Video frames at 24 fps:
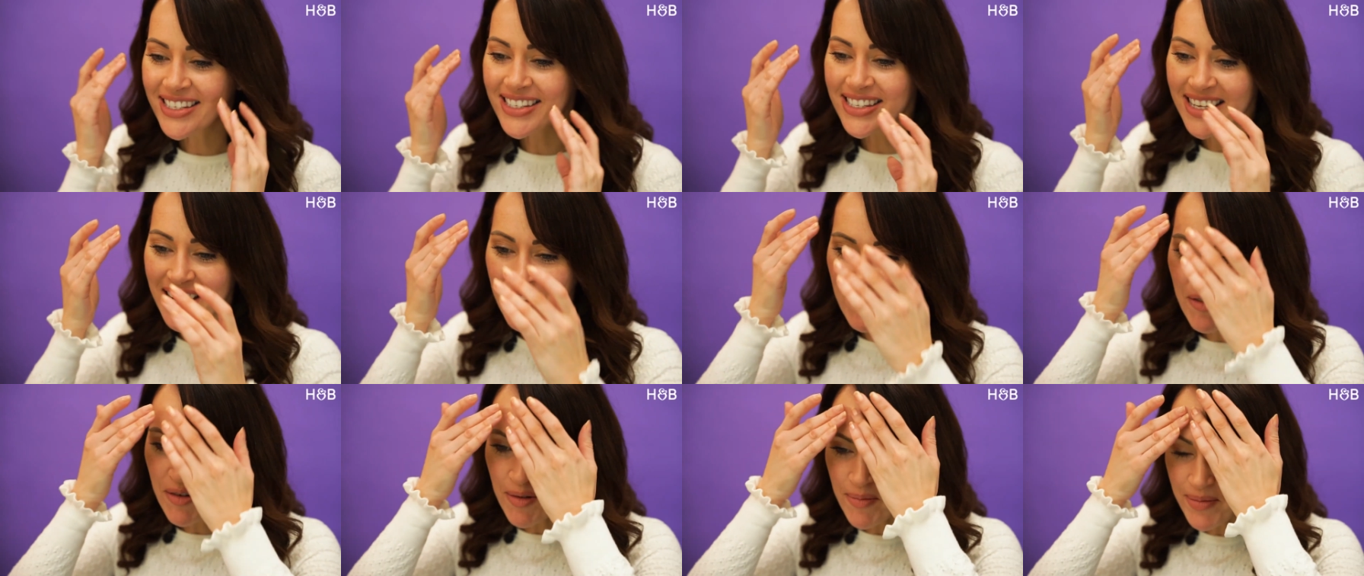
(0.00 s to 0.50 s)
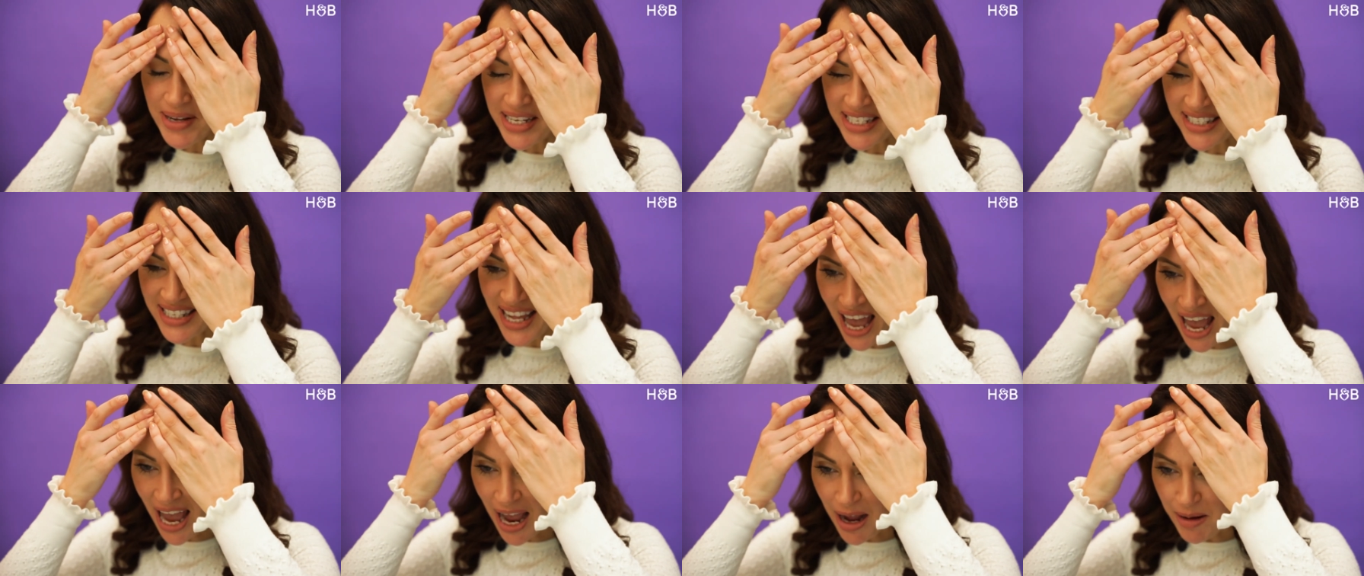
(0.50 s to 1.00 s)
This serum is
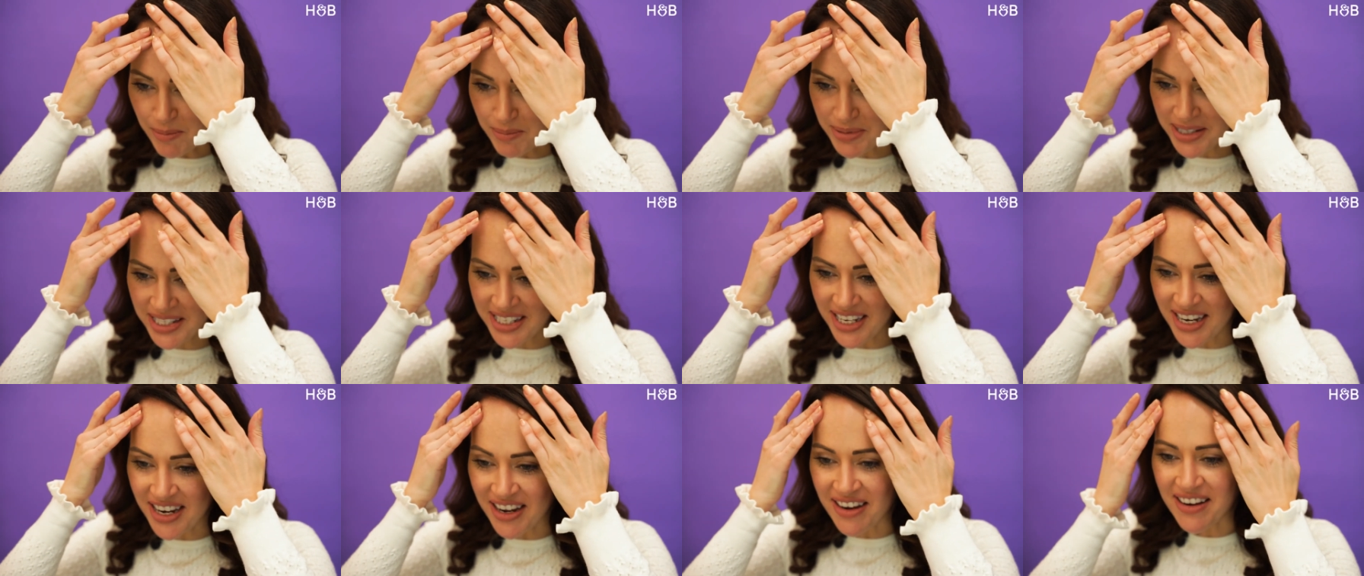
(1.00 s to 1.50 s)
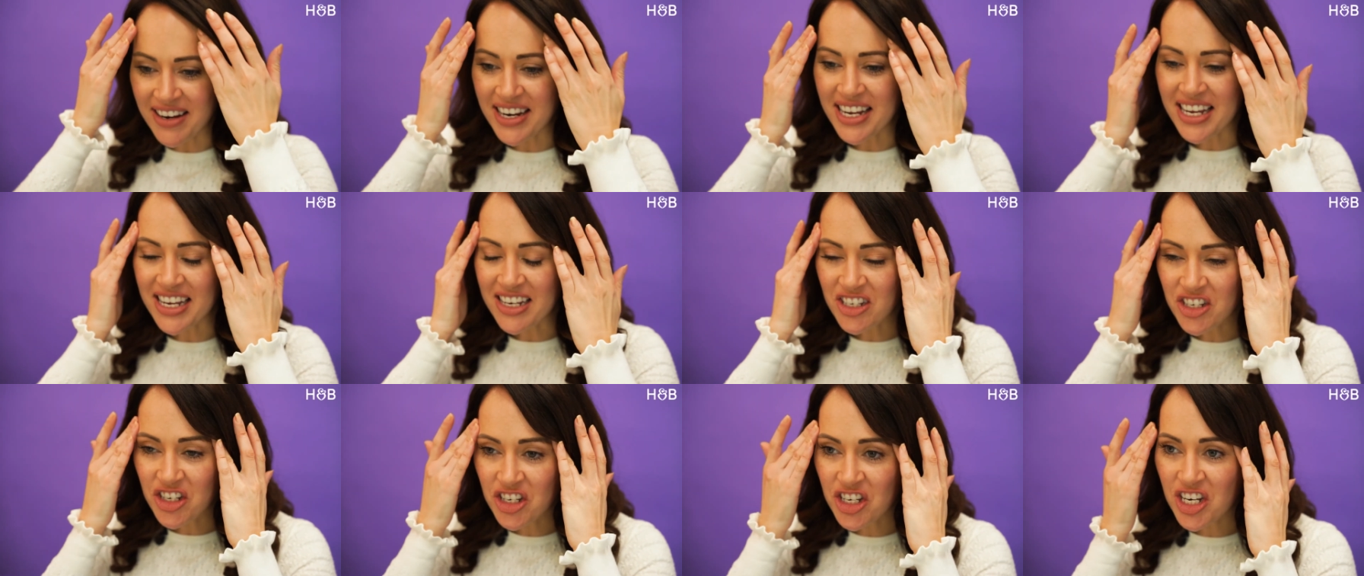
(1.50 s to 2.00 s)

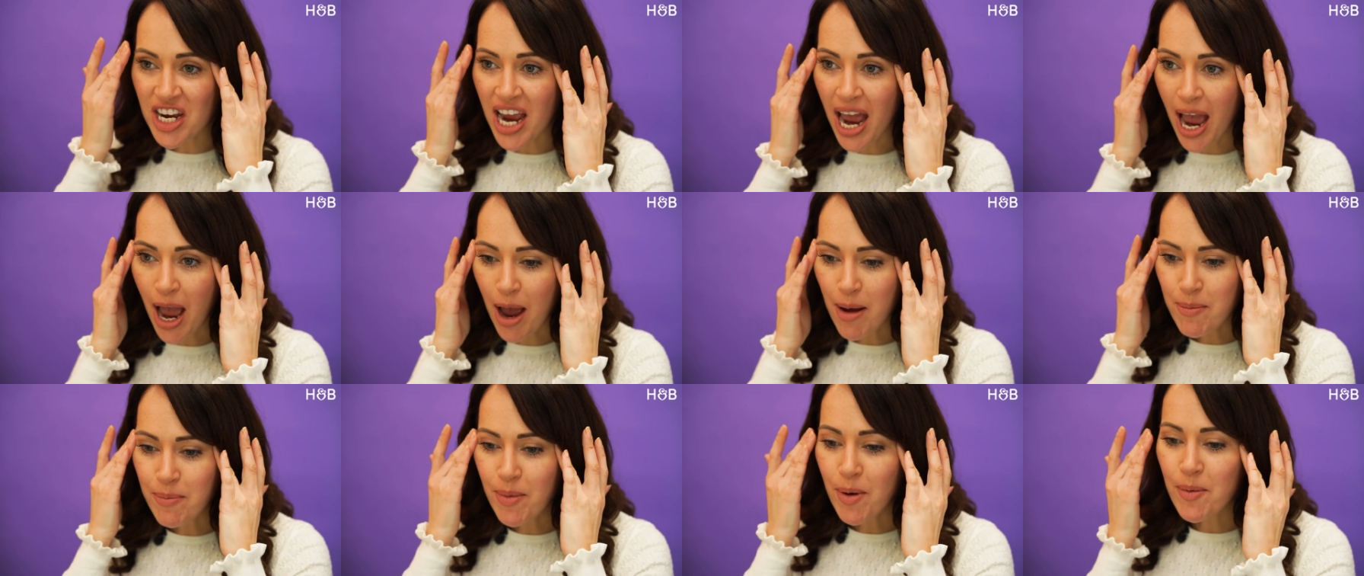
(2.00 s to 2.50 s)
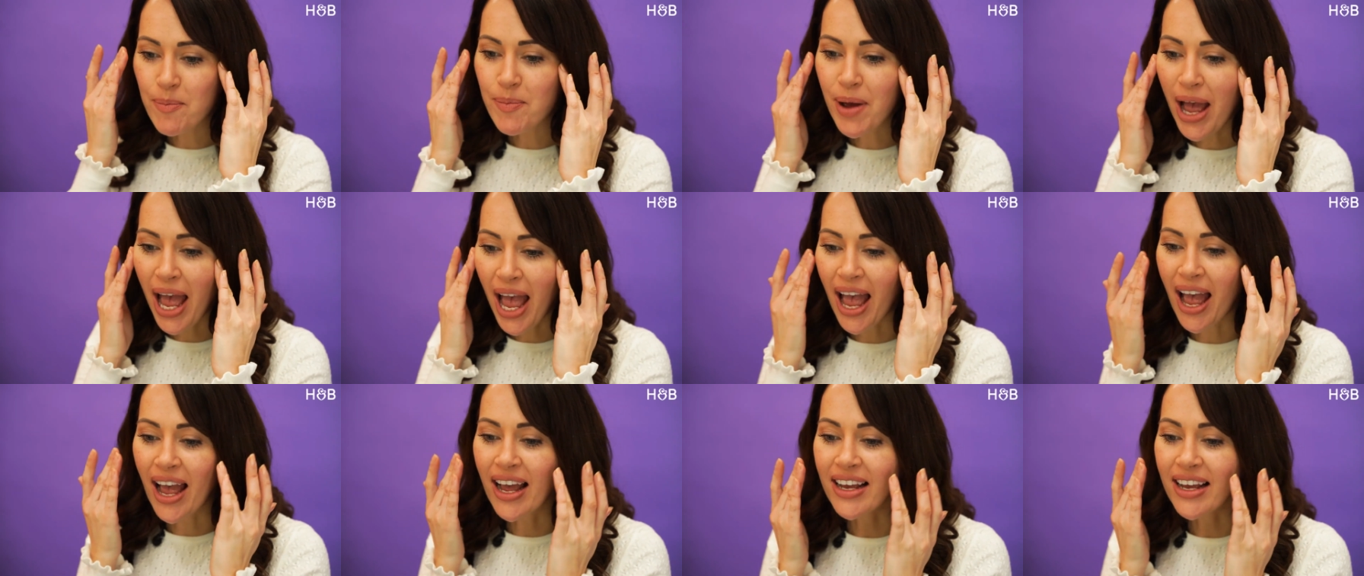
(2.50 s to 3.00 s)
absolutely jam-packed with